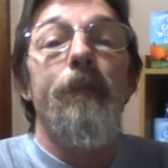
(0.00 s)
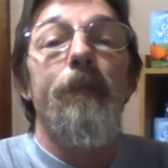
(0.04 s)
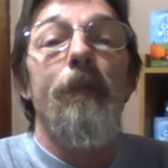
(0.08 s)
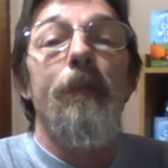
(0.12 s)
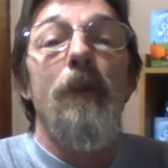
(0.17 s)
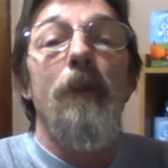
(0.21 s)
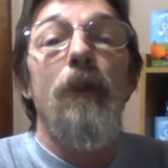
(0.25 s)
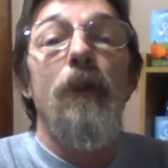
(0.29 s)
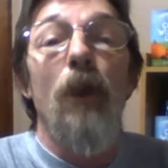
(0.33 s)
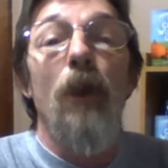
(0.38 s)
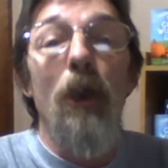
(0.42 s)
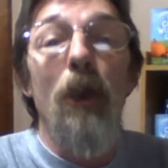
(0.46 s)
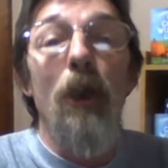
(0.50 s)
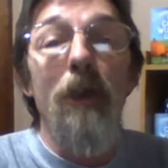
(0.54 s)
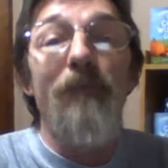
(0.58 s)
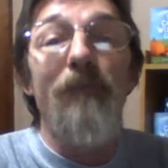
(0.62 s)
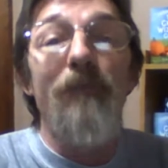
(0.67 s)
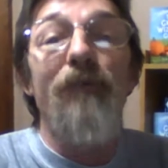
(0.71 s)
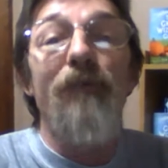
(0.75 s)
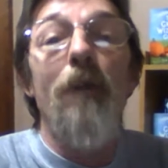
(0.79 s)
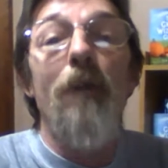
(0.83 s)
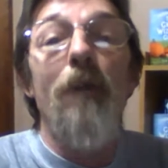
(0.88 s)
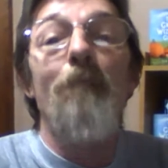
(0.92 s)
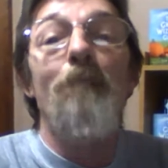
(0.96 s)
Learn
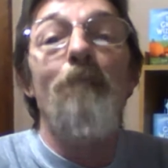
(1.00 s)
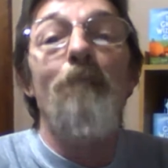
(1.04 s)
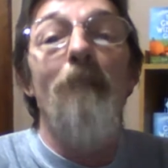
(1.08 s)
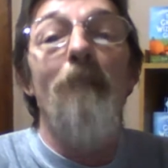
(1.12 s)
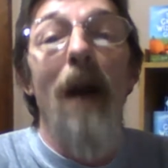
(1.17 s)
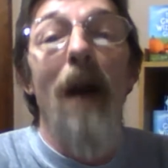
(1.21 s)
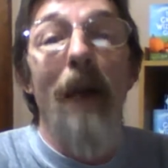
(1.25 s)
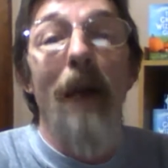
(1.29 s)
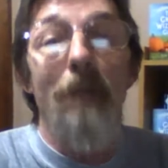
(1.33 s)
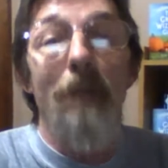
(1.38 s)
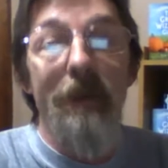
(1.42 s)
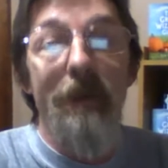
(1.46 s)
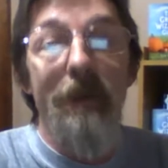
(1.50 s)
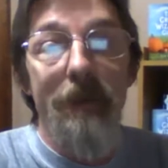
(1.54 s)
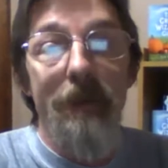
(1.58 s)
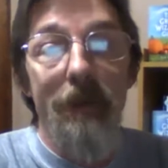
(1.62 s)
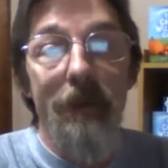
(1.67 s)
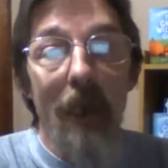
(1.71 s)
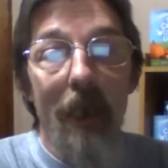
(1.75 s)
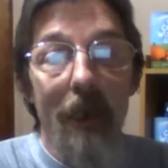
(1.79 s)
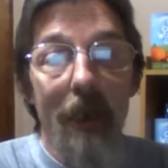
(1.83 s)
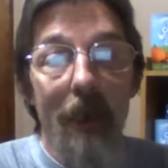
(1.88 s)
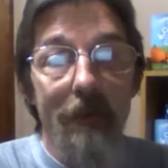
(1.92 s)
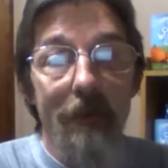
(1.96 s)
from my
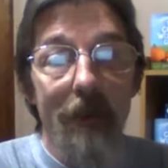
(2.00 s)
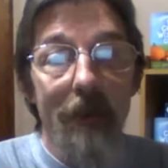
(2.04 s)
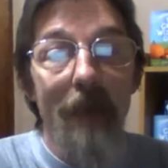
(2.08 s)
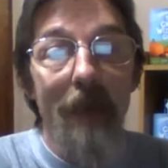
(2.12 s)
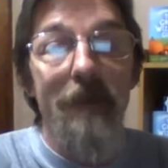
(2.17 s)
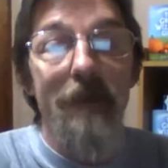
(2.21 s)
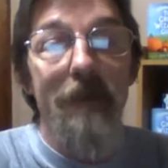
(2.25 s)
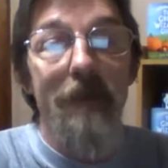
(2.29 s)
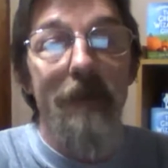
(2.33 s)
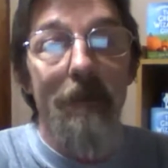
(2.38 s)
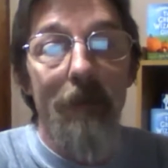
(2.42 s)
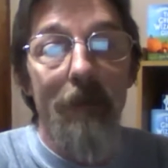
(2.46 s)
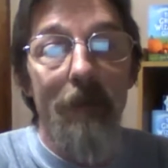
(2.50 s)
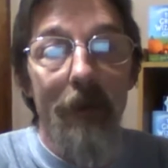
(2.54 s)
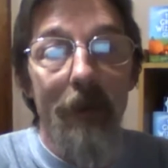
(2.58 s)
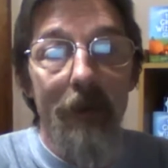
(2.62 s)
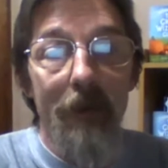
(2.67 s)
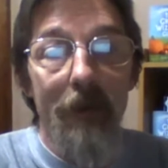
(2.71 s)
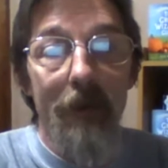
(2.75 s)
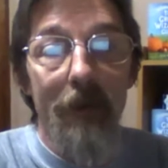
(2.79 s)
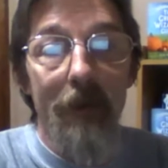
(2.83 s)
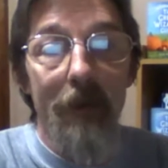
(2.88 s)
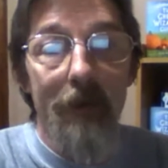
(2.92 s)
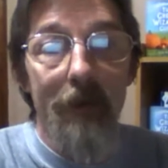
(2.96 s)
mistakes. That's the
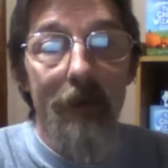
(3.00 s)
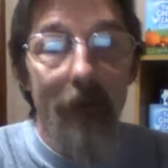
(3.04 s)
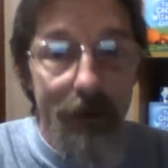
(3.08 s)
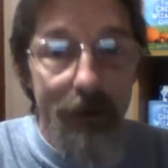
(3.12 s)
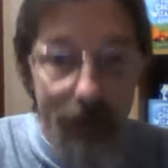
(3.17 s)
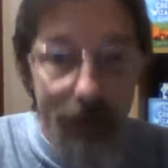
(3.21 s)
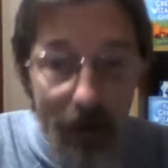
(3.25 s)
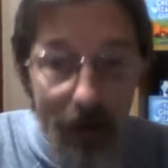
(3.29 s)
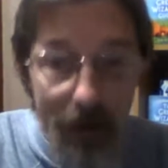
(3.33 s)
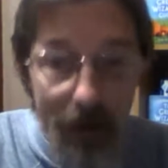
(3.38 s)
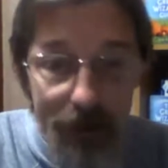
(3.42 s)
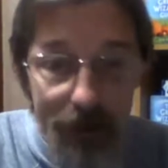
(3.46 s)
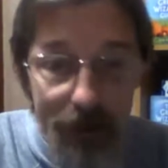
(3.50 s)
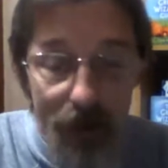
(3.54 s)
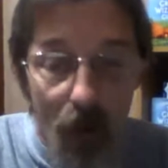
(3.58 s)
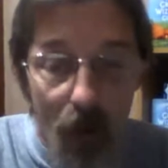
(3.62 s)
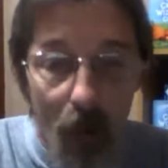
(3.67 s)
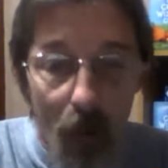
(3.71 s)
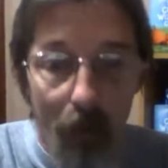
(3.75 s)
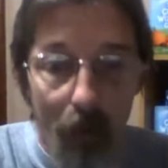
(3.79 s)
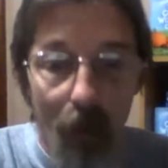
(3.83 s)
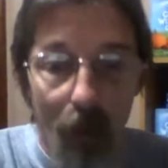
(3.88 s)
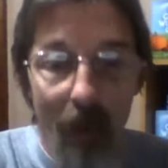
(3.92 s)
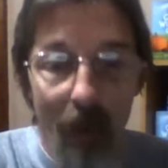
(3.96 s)

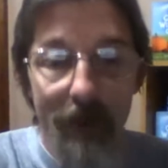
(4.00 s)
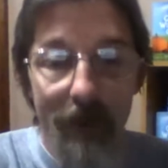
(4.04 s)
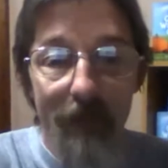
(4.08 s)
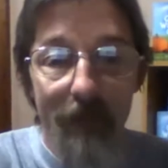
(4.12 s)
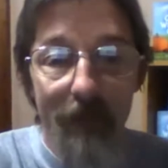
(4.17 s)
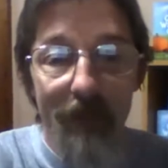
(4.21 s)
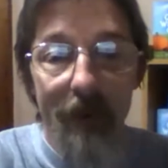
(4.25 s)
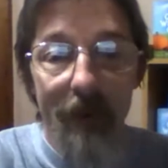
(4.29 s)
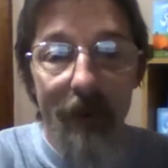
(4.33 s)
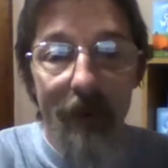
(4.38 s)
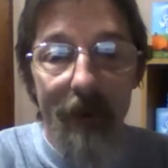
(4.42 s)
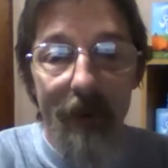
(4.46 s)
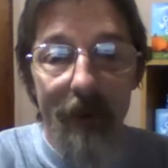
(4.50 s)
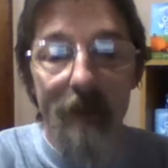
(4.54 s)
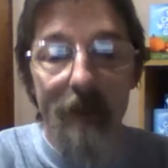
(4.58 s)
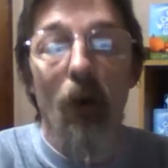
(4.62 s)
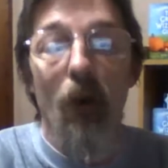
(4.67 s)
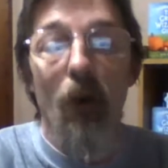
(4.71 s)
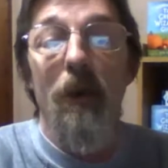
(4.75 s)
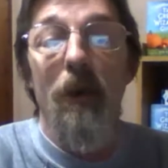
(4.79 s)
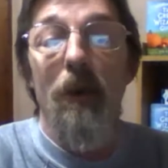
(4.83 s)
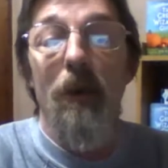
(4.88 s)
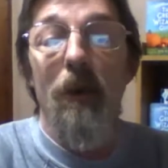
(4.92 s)
whole point of this book.